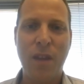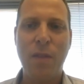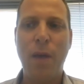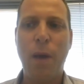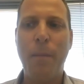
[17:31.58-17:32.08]

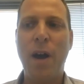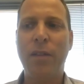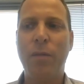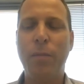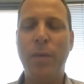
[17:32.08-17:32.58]
They
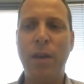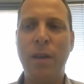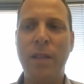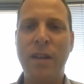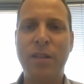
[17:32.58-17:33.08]
might
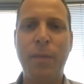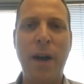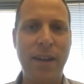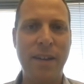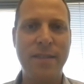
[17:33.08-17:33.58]
be less
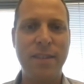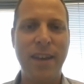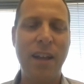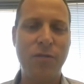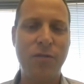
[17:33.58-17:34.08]
biased
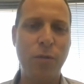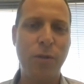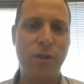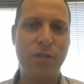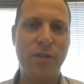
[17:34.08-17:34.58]
against
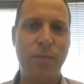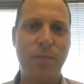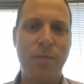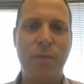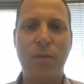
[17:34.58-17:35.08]
recruiters
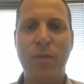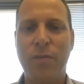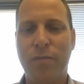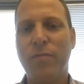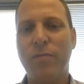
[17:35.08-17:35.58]

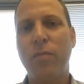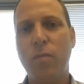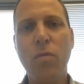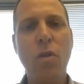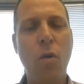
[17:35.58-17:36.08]

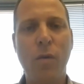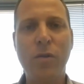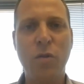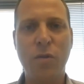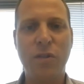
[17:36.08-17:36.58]
or
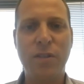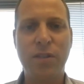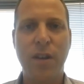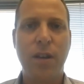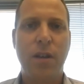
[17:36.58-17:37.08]

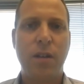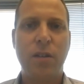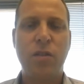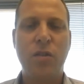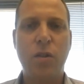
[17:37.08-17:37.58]
sources.
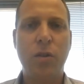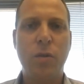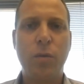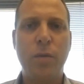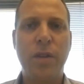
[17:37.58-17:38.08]

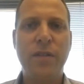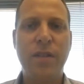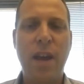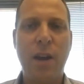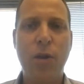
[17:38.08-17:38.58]
So
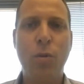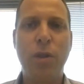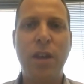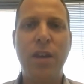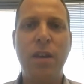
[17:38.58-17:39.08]
this
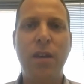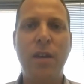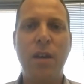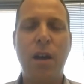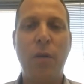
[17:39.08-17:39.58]

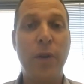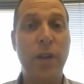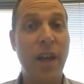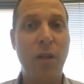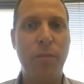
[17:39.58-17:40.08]
actually
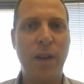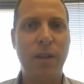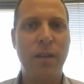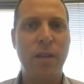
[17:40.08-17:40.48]
really helped me